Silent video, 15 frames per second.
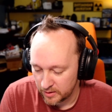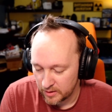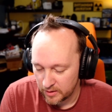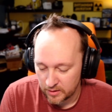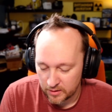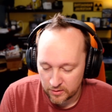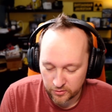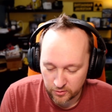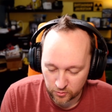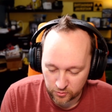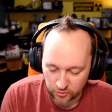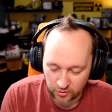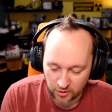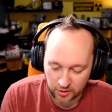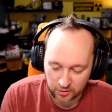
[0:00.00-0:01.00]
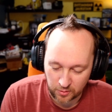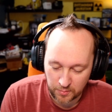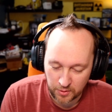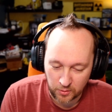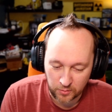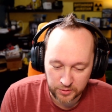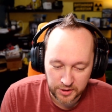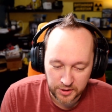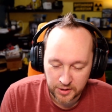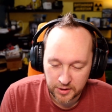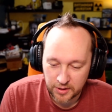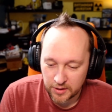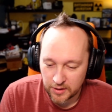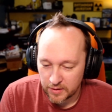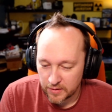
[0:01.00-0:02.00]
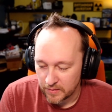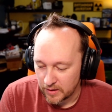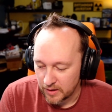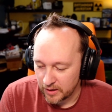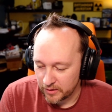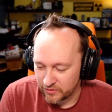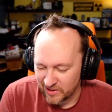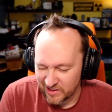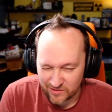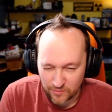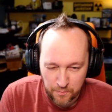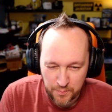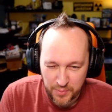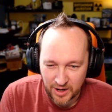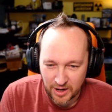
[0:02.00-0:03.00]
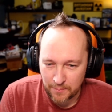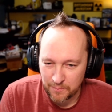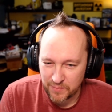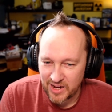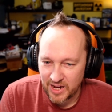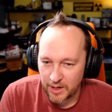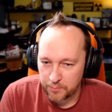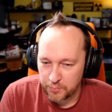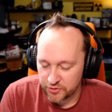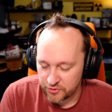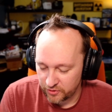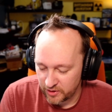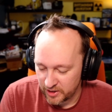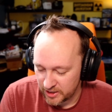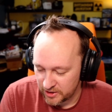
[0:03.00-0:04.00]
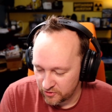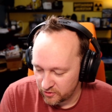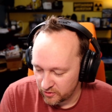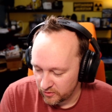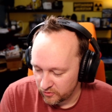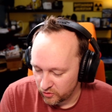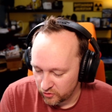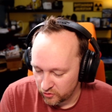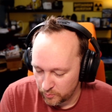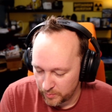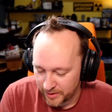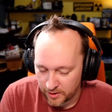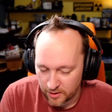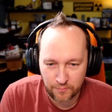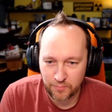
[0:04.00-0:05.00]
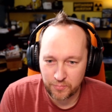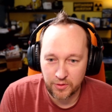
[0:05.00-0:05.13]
ultrasonic remote. I'm kind of pushing the edge of the speed on it.